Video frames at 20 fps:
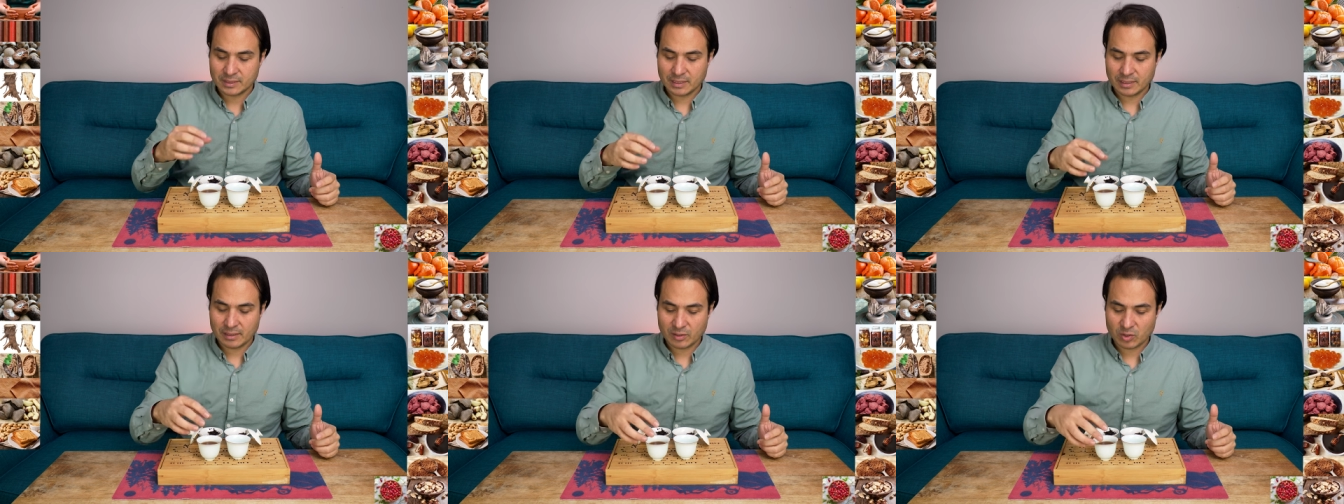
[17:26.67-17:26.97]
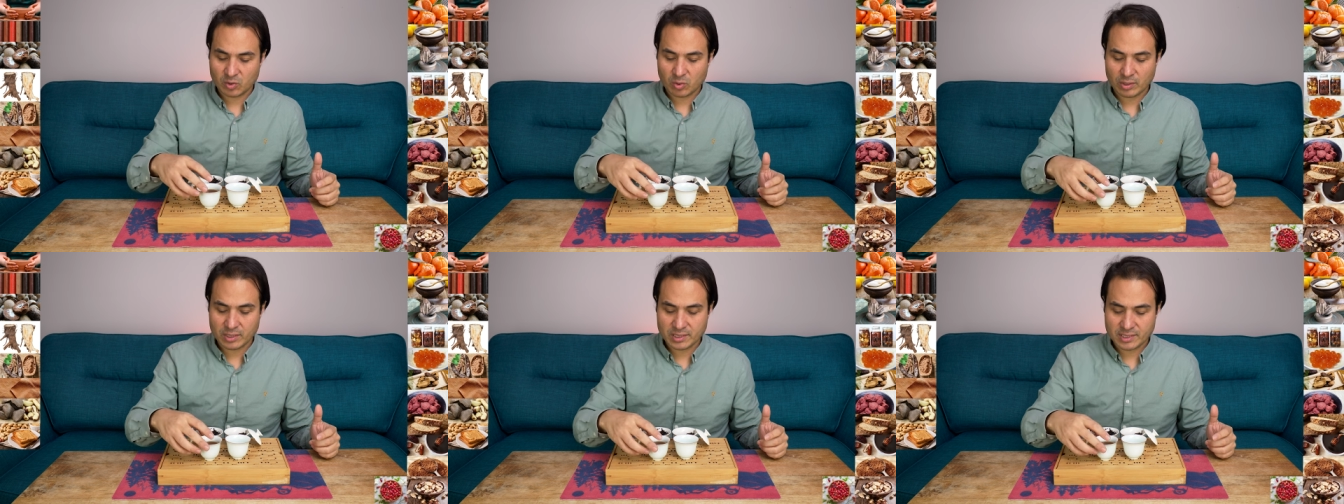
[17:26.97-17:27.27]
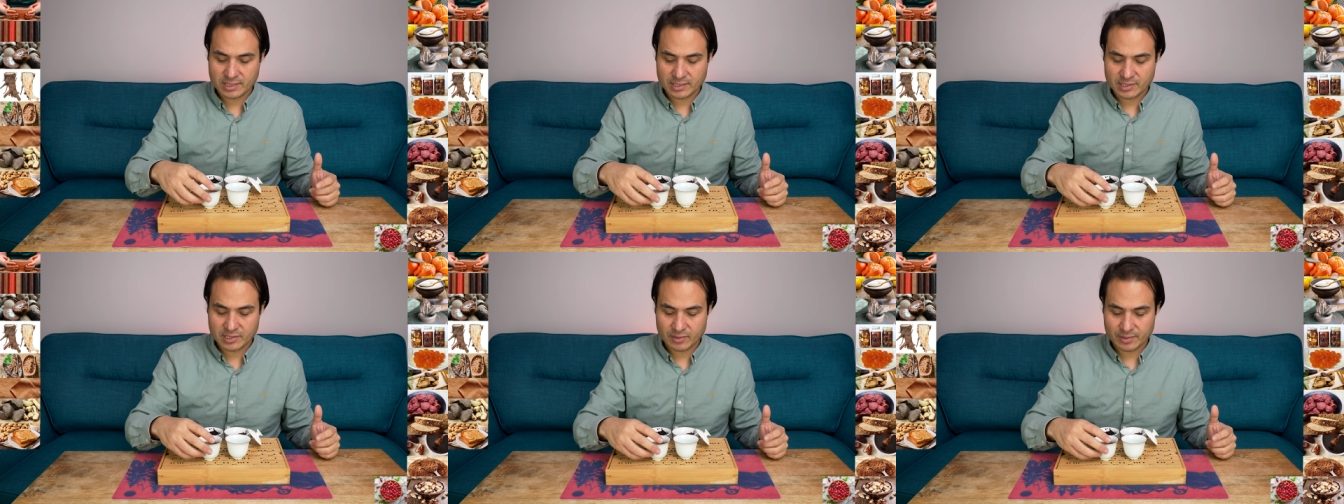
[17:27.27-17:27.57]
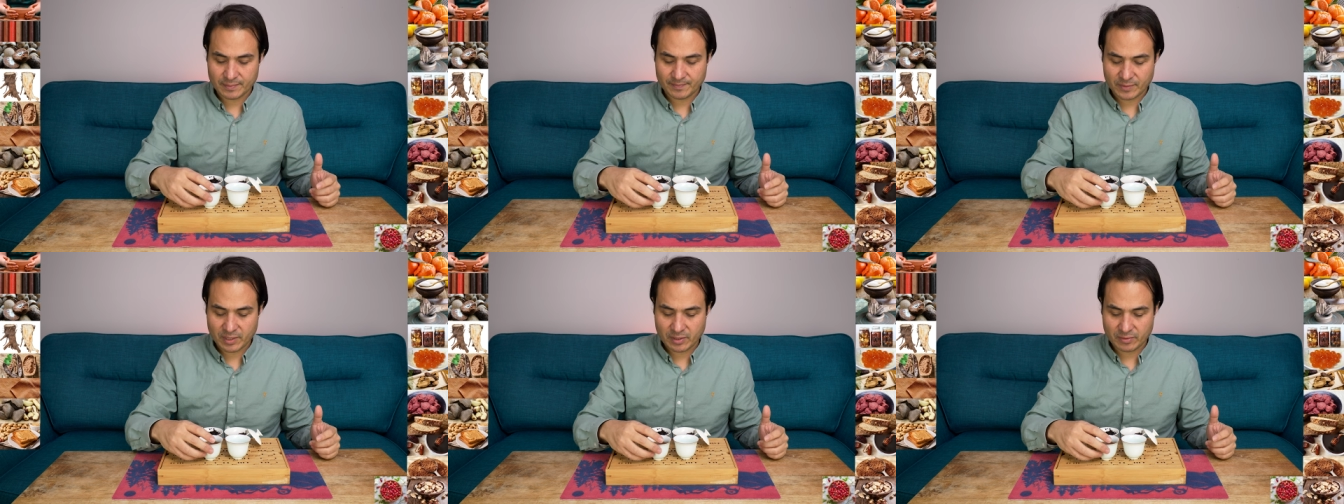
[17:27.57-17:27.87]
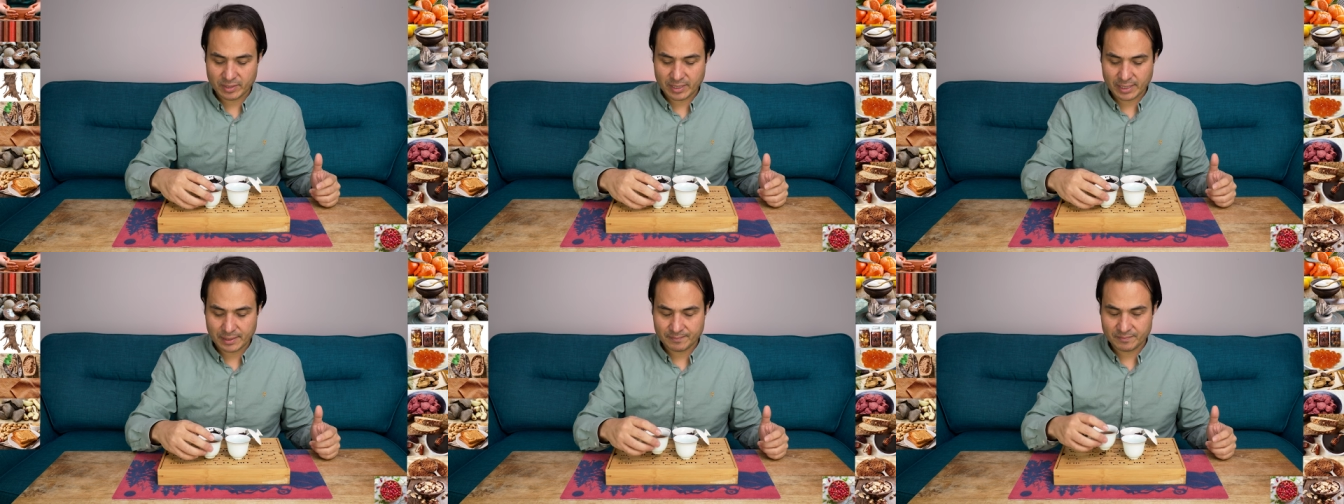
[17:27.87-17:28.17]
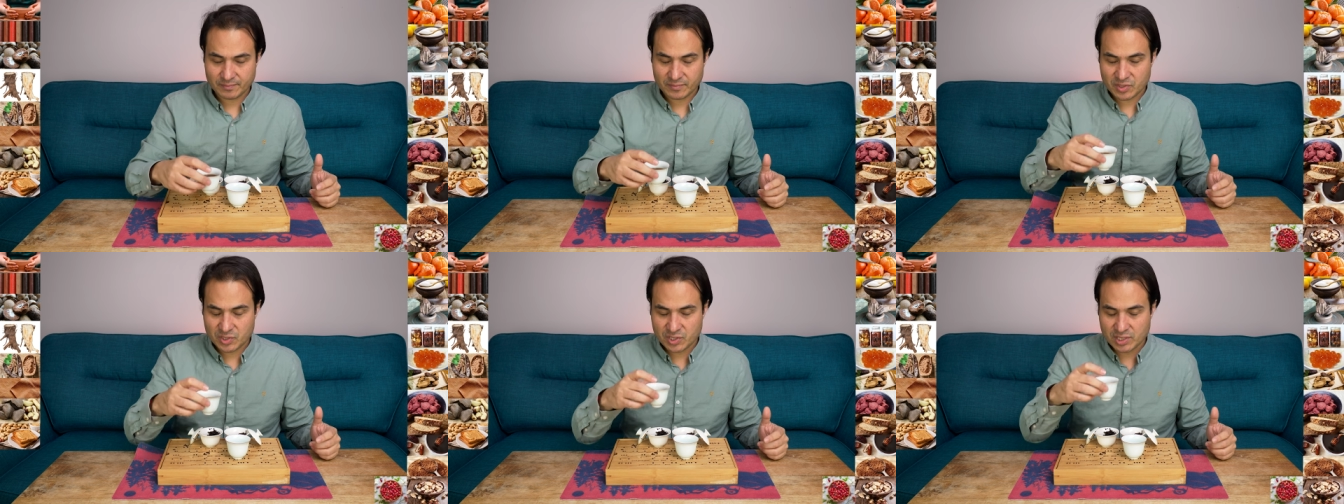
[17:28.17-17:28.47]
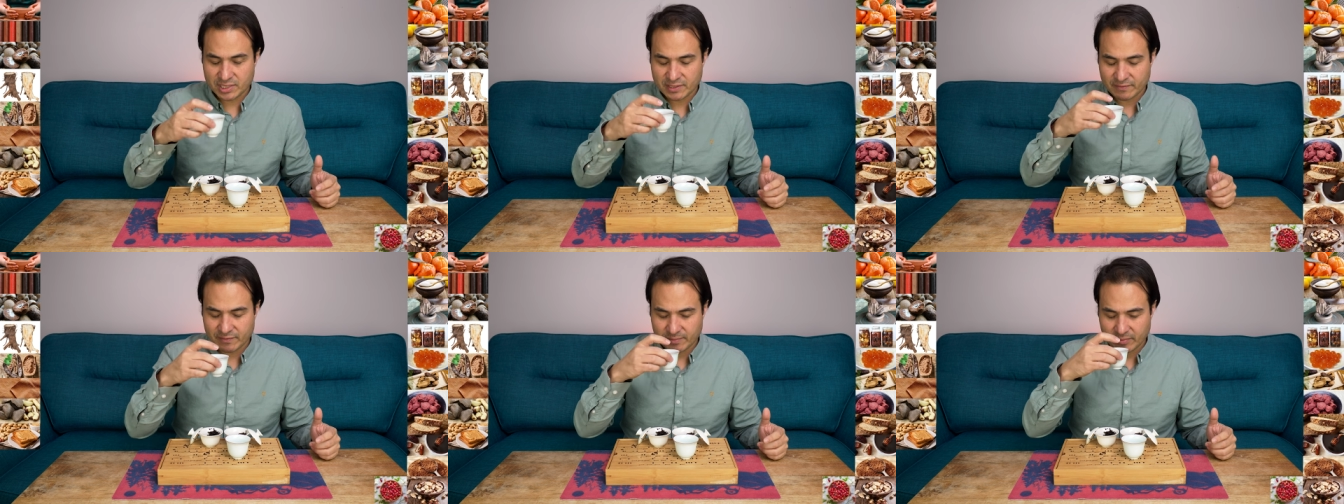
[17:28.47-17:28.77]
uh, quality to it. Okay,
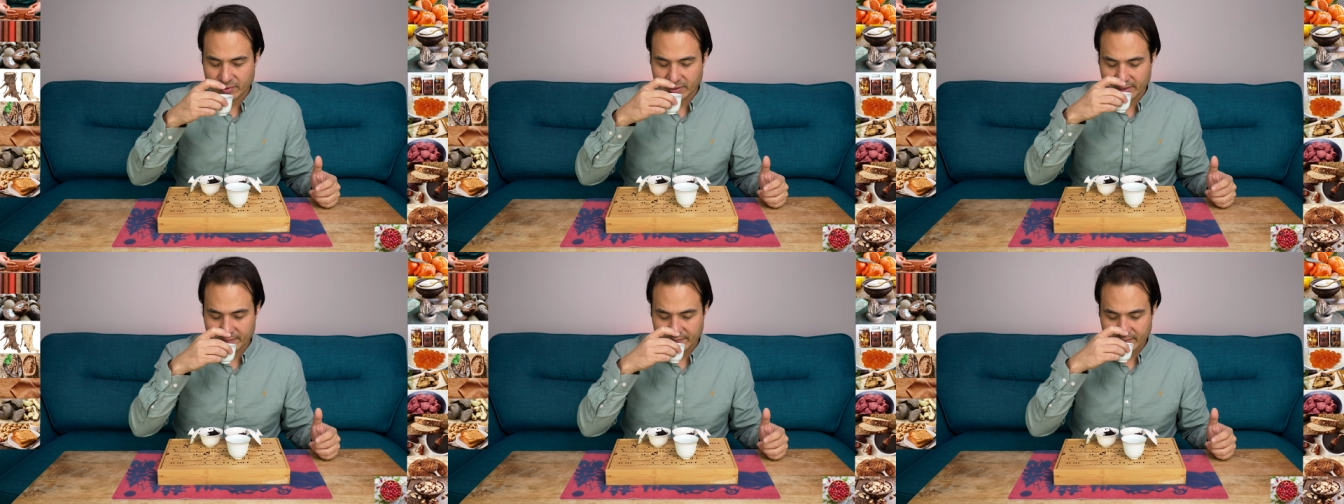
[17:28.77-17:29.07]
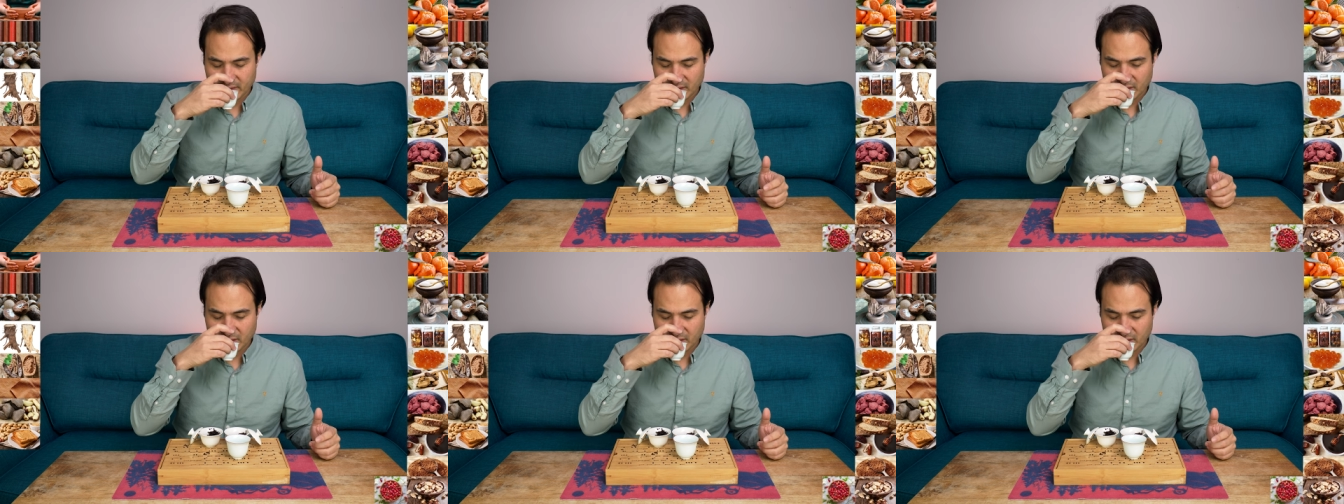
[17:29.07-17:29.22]
cheers everybody.